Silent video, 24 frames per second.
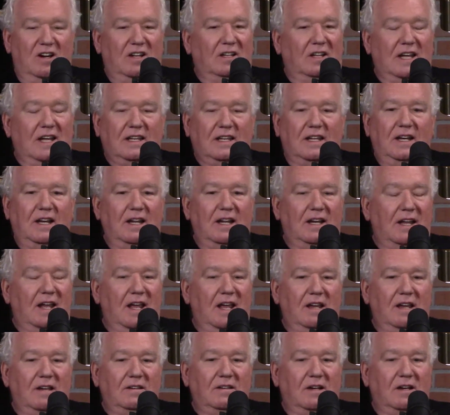liking it,
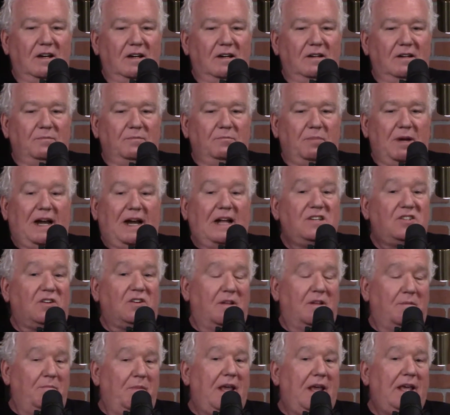and but I
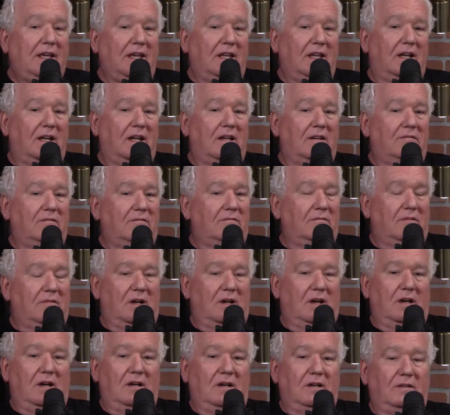started making it
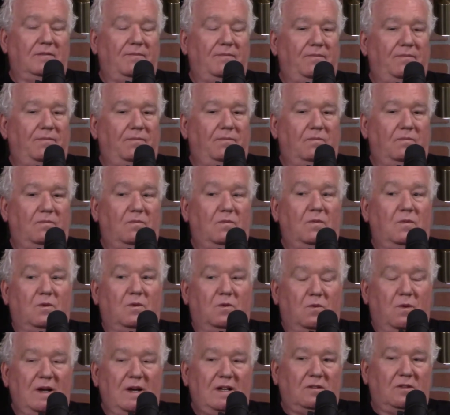
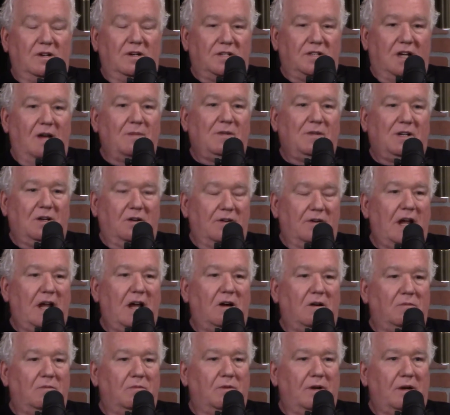quite a long time ago
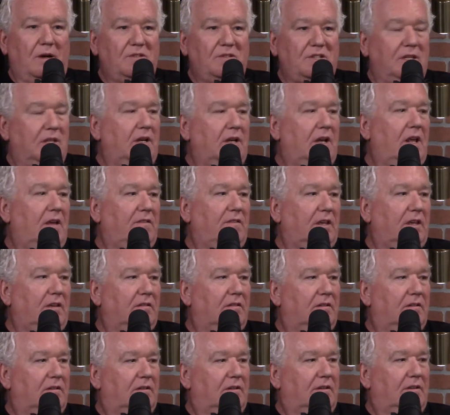now. When I was in the Navy,
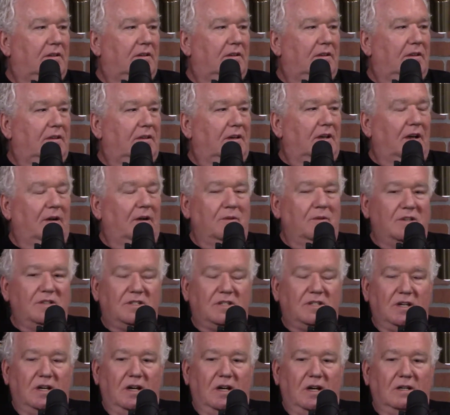I was
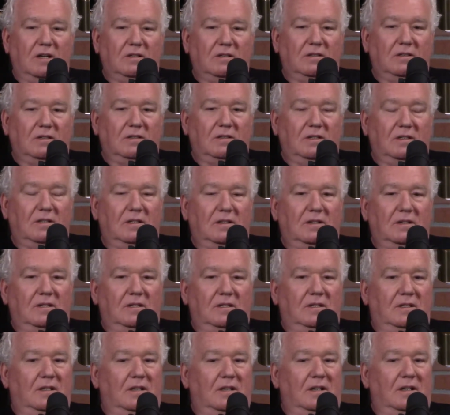
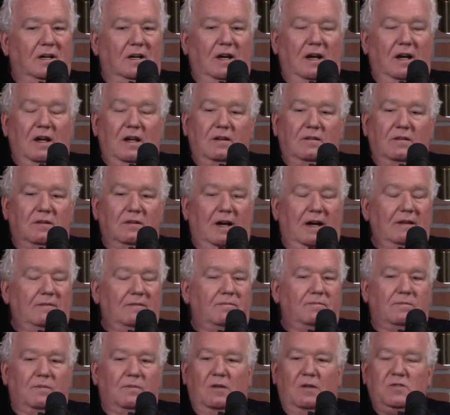
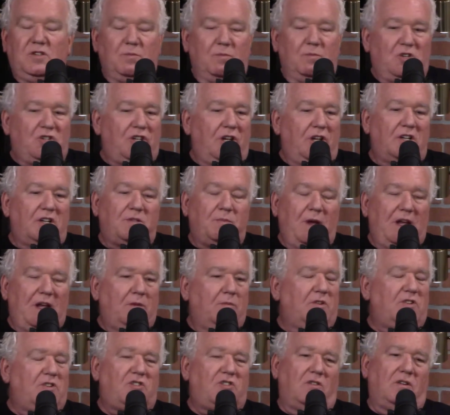I was a machinist mate,
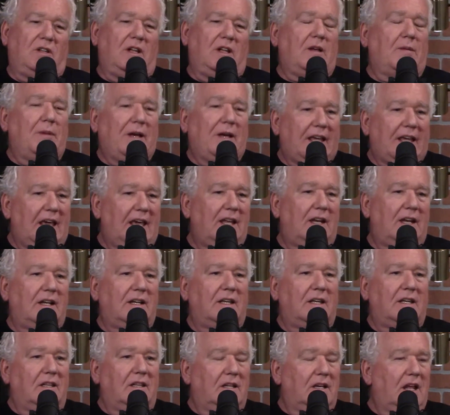was sort of like a mechanic
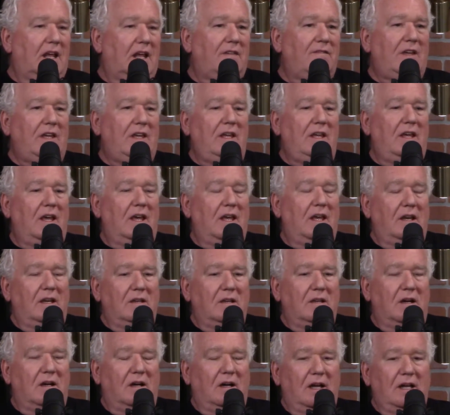in the Navy, and
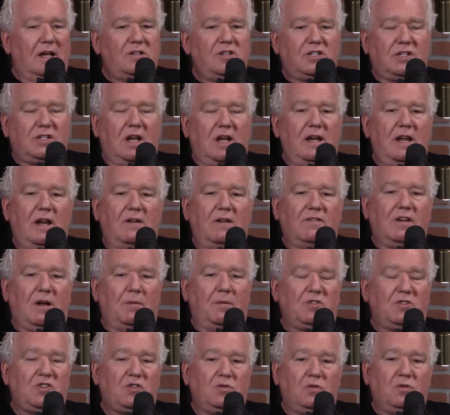I had just gotten out of a
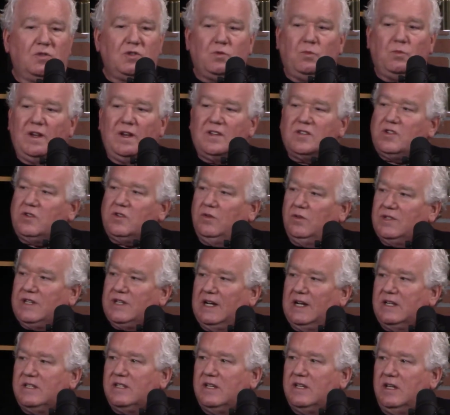couple schools. One of the schools I
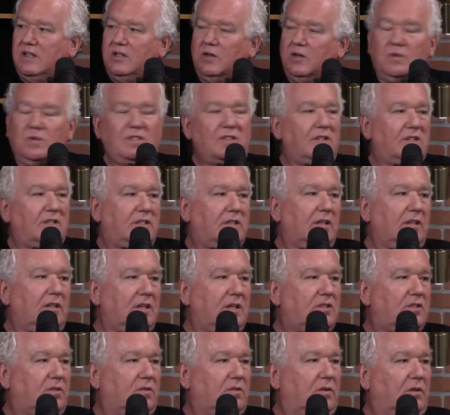got sent to was distilling
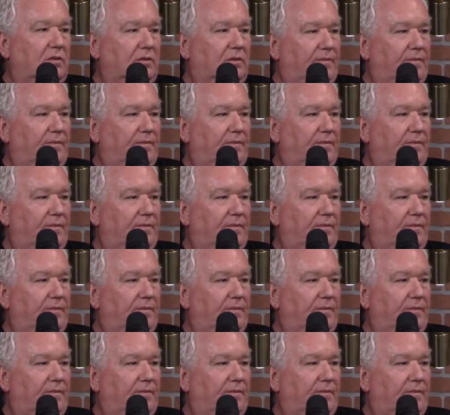school,